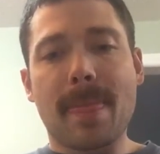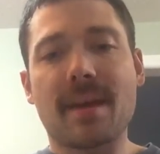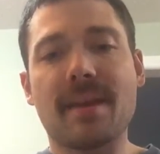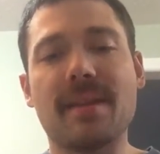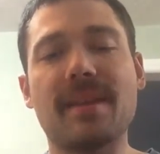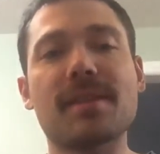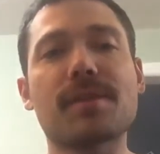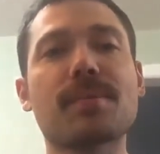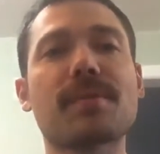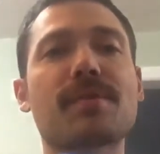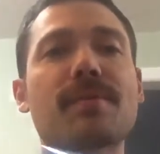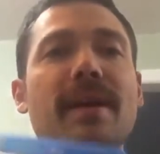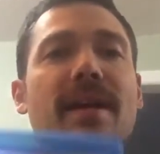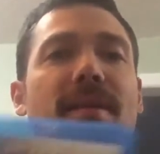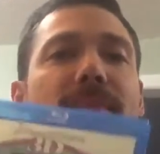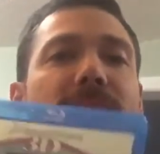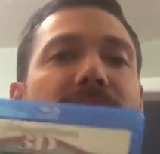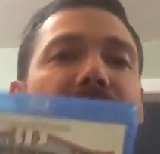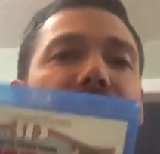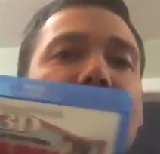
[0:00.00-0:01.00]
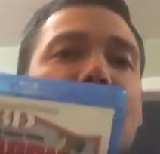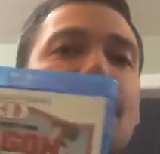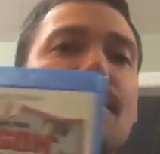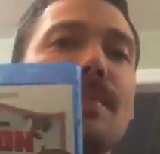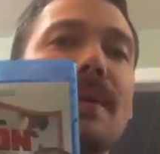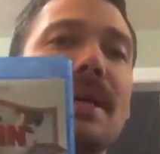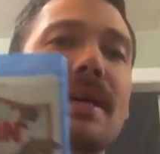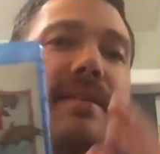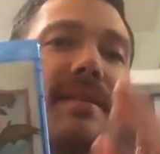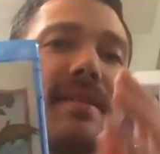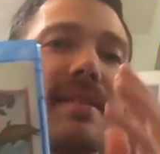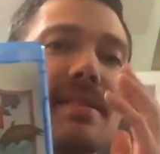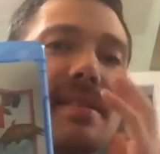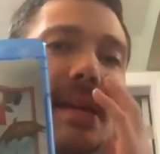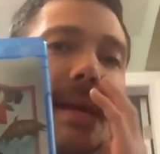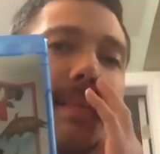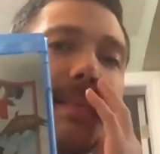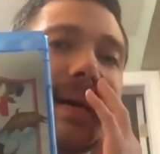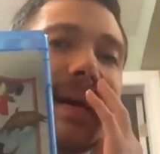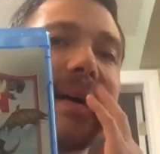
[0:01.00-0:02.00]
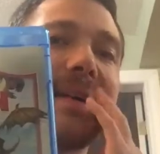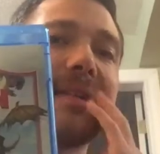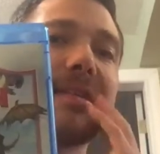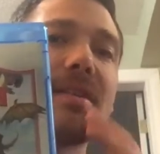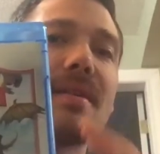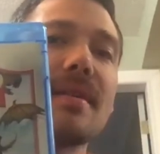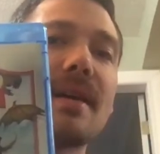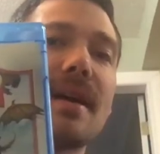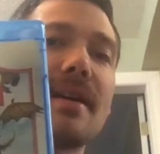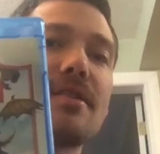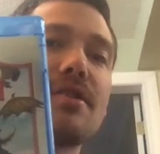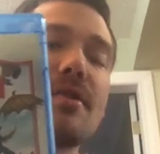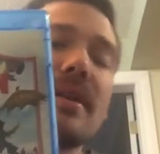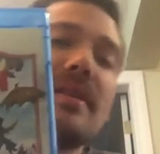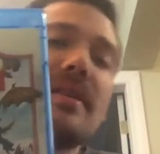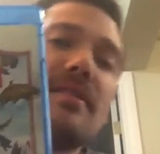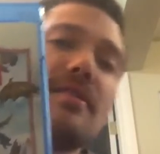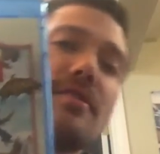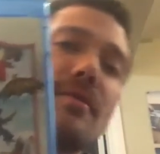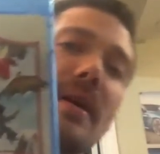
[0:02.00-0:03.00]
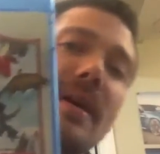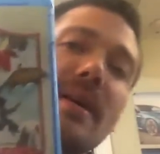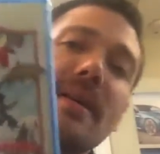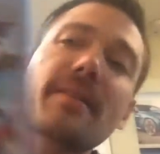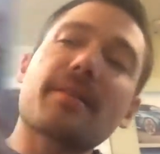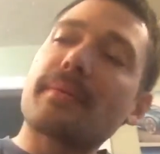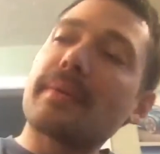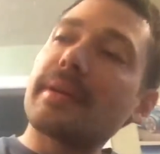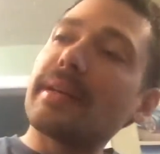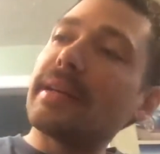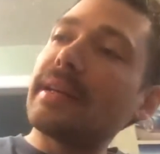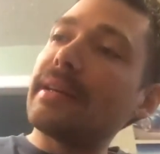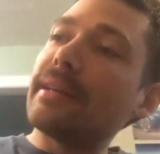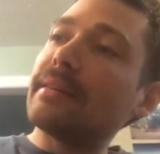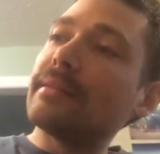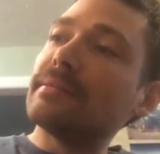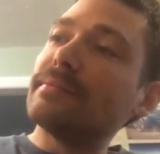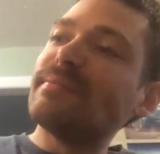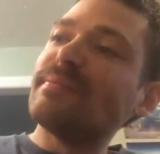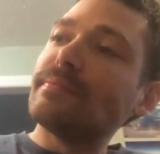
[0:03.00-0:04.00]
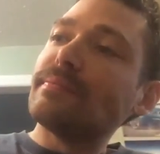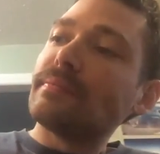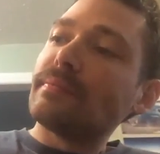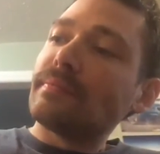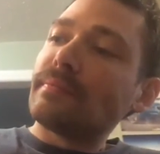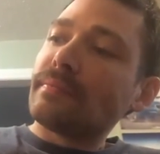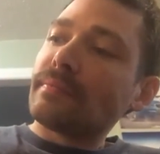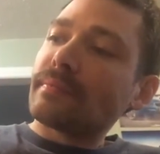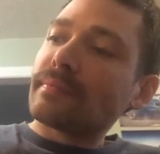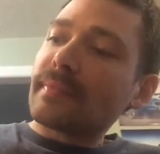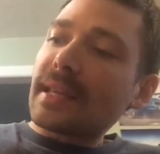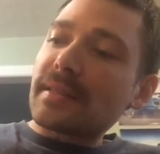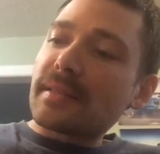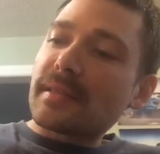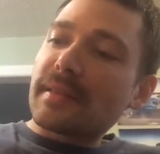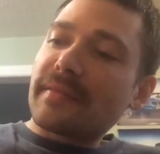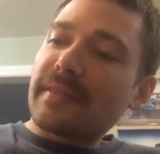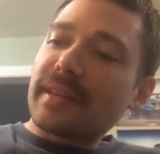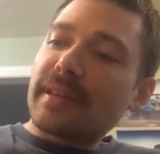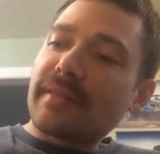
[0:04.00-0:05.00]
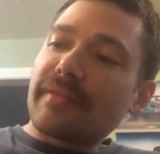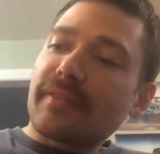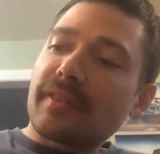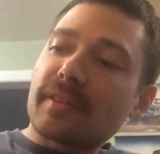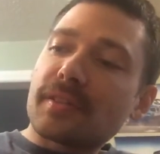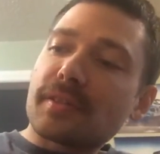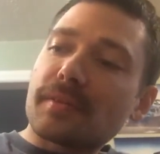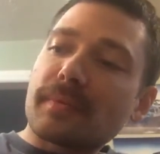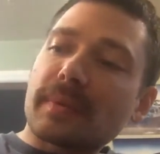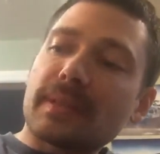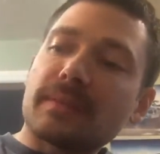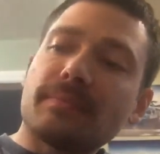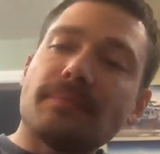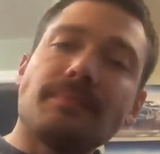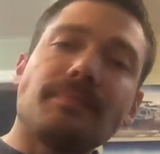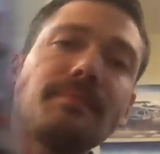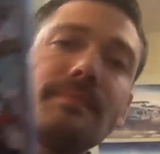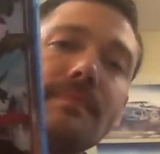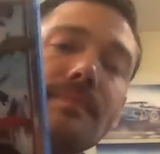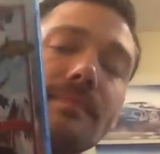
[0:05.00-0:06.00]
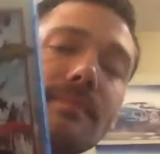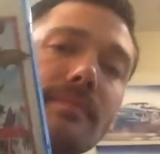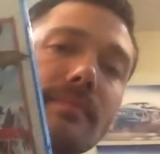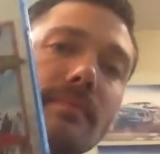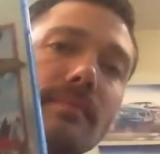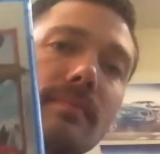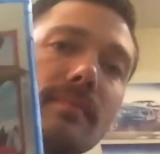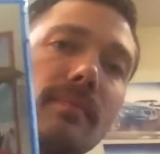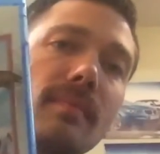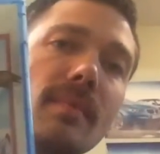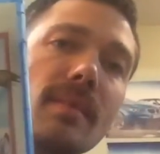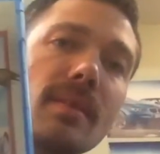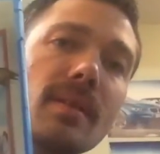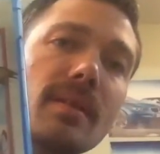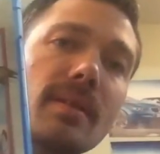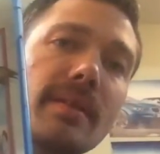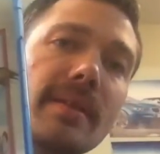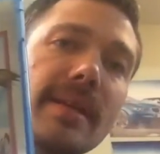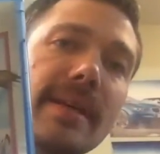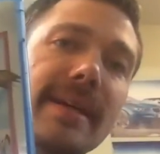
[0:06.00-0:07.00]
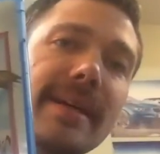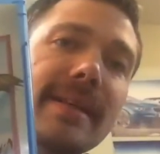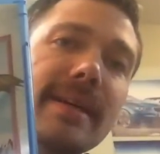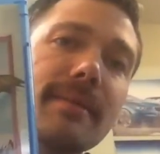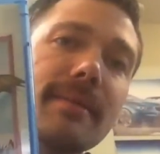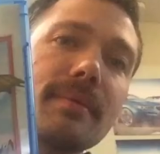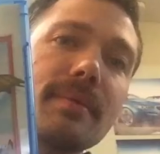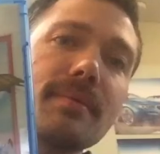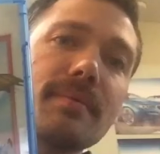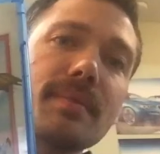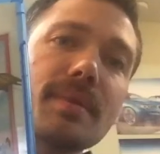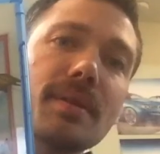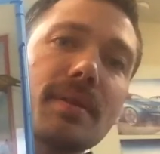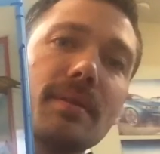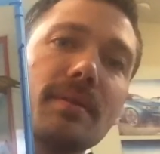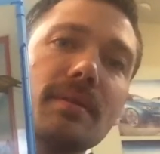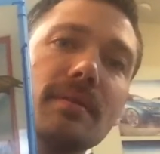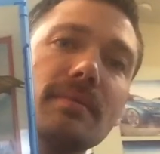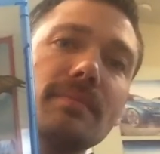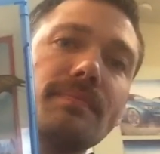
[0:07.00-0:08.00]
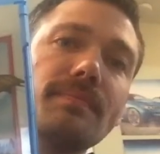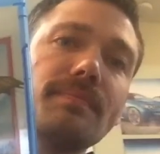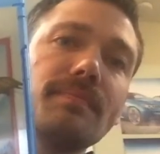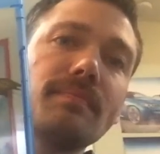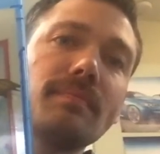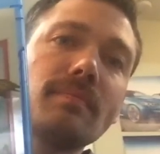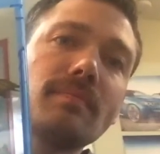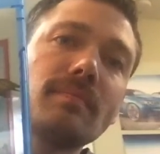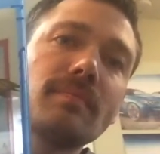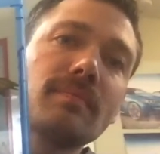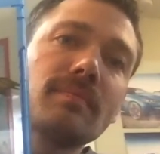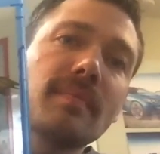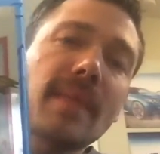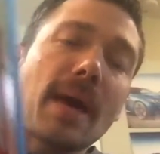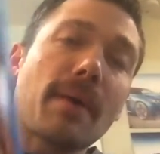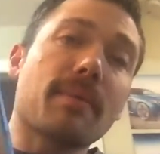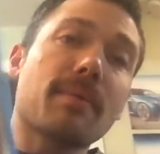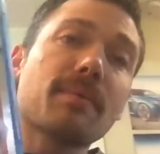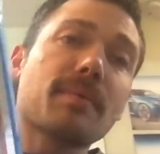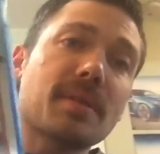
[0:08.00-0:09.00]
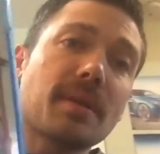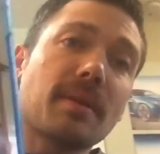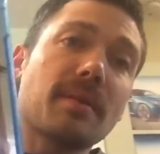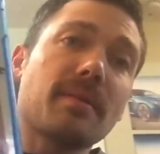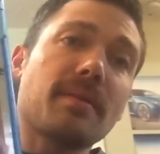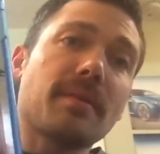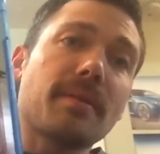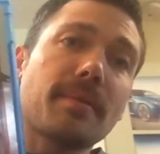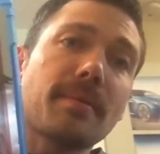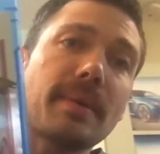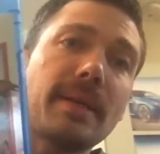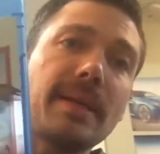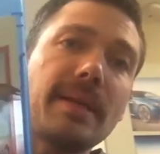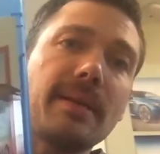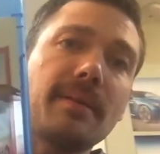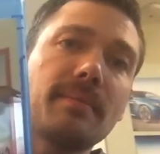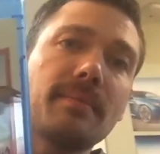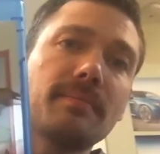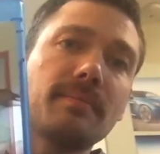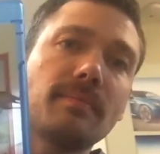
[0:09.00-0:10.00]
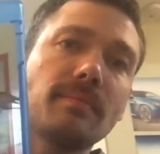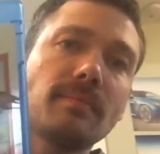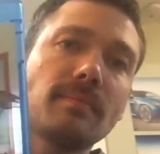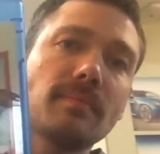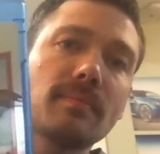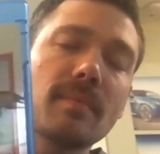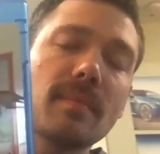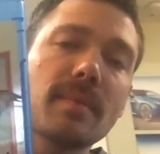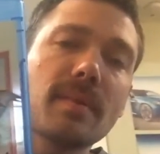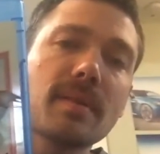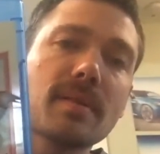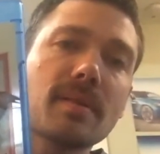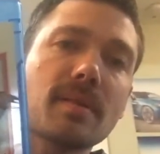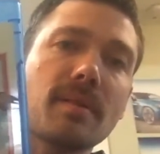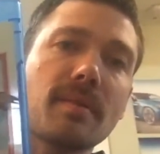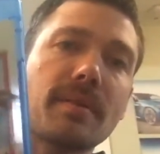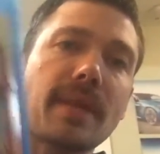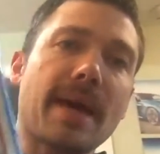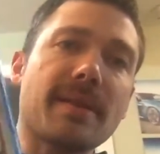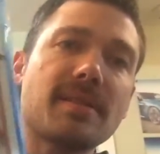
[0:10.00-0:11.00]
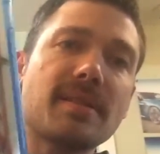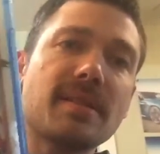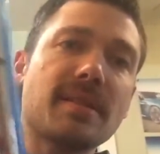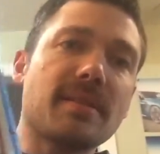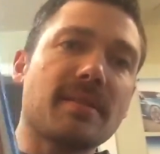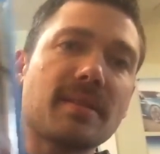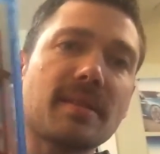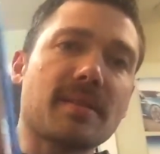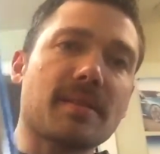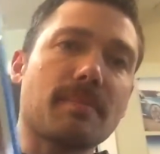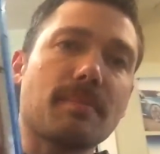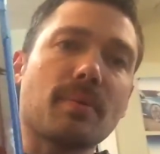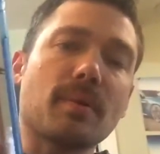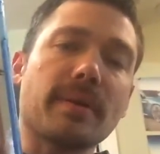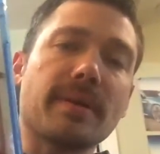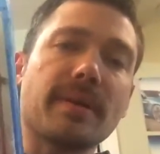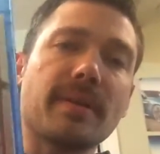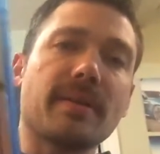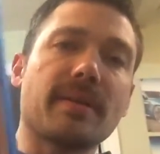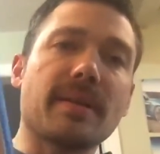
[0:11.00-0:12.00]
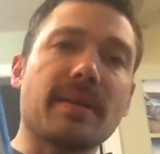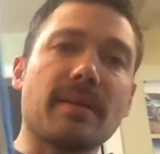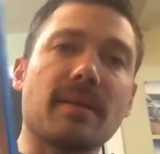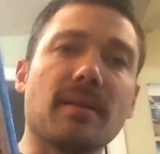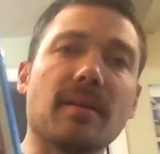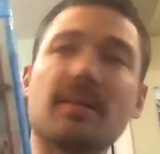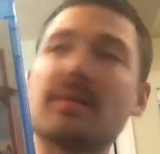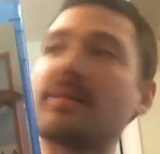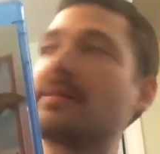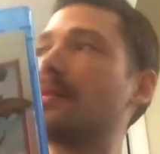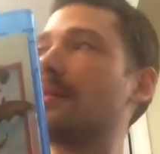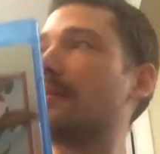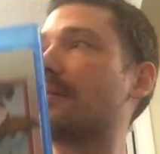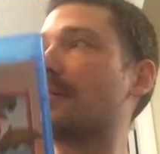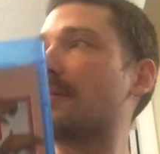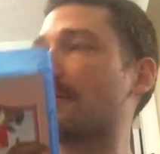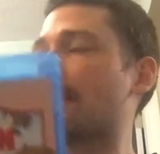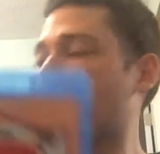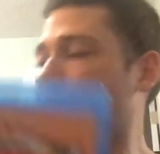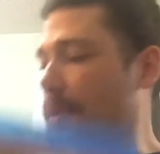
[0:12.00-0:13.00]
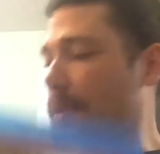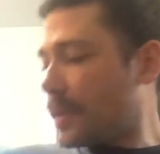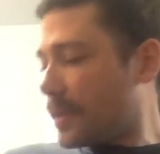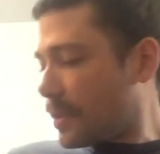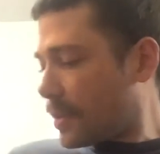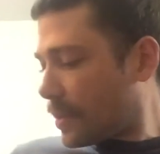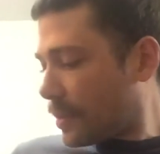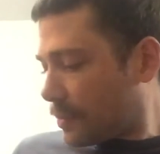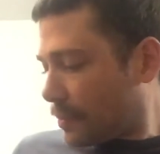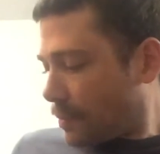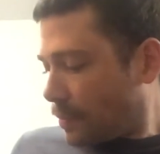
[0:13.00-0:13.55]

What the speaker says: And this was recommended too by the same guy, How to Train Your Dragon 3D. That's the very first one. Yeah, that one was cool. That one was good in 3D. So that didn't disappoint at all. No disappointing.